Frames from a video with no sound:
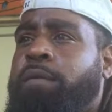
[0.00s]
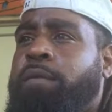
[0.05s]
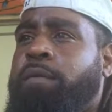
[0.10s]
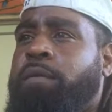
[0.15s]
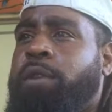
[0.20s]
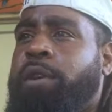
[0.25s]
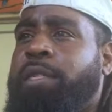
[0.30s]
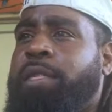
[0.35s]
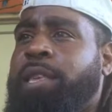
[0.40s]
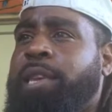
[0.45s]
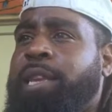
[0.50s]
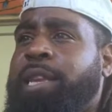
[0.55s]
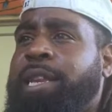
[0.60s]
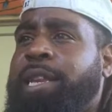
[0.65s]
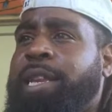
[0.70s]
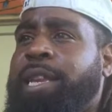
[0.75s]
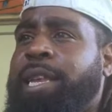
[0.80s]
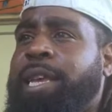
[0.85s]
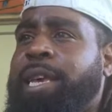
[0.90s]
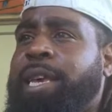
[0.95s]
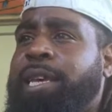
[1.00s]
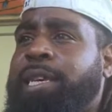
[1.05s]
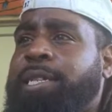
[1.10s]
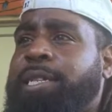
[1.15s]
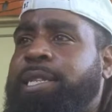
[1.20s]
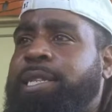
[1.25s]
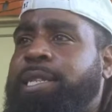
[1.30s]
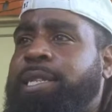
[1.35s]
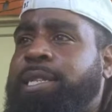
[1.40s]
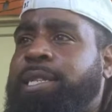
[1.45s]
For the
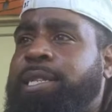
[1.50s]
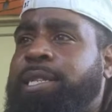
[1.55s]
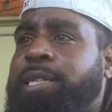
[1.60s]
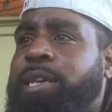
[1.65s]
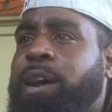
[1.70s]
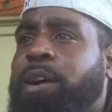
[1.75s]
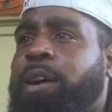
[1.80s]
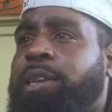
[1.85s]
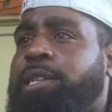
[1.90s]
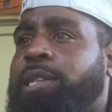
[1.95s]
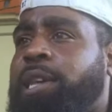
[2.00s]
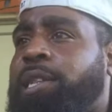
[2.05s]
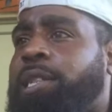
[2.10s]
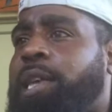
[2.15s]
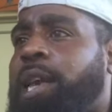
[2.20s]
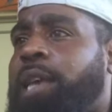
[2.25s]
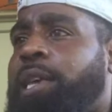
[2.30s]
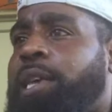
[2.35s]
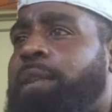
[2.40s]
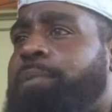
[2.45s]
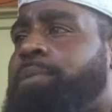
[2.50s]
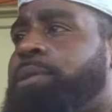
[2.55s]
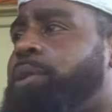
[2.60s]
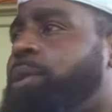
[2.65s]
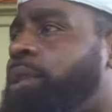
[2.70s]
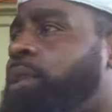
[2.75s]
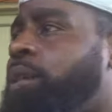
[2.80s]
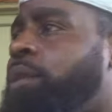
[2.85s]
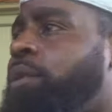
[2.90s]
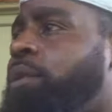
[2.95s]
Knicks, I said that
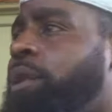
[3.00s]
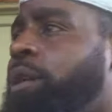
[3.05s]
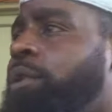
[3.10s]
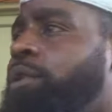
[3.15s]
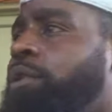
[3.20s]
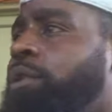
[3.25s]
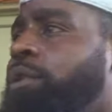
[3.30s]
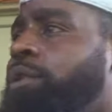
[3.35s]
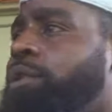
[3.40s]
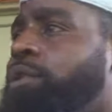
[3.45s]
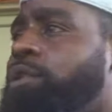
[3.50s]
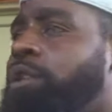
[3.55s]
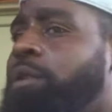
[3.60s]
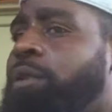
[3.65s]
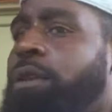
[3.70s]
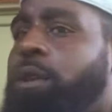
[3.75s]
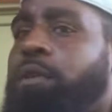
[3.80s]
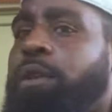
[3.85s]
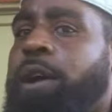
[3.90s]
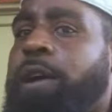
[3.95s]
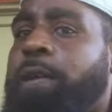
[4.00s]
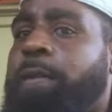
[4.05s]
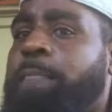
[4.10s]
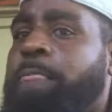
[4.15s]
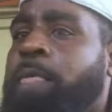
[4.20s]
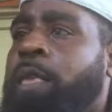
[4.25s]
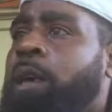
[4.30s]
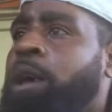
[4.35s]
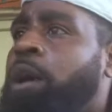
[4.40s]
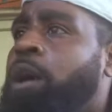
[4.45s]
Gibson and Noel, Norton is Noel, right?
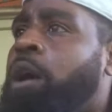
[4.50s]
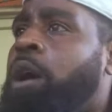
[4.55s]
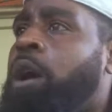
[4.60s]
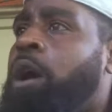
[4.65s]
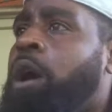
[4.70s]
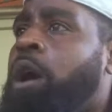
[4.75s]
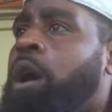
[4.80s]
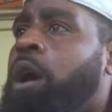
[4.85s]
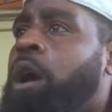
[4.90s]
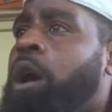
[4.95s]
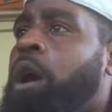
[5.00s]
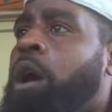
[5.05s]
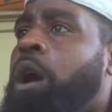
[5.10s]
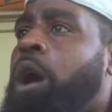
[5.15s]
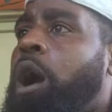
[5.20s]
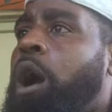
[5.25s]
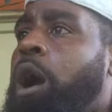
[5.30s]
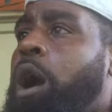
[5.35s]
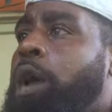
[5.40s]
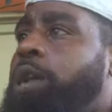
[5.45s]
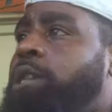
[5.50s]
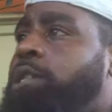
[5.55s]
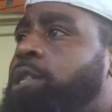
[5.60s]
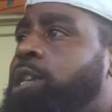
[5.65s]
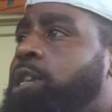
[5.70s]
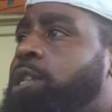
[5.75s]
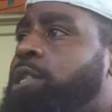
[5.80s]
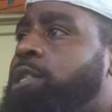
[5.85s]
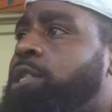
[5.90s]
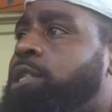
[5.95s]
All right, let's
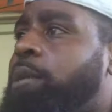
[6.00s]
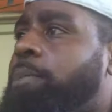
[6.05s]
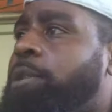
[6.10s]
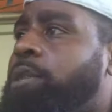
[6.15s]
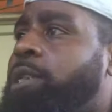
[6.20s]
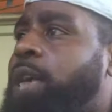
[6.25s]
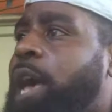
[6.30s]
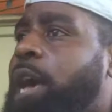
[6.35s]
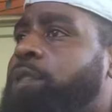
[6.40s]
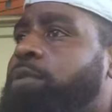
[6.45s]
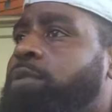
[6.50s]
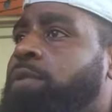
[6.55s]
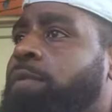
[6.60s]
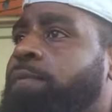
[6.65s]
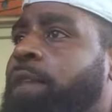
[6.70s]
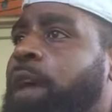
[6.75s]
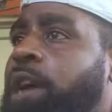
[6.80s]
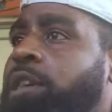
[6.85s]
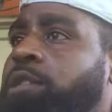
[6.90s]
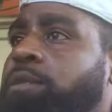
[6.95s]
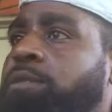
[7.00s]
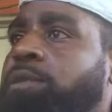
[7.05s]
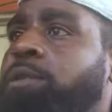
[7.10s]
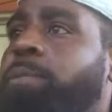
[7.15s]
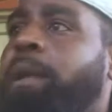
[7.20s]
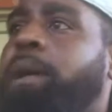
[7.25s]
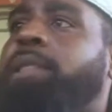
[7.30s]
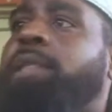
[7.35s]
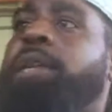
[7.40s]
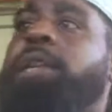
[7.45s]
get into some of these actual factuals
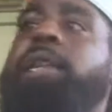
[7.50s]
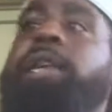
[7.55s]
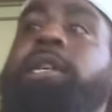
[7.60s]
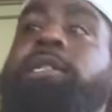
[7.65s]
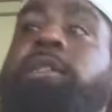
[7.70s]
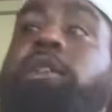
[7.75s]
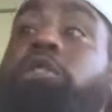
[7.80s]
about the Knicks.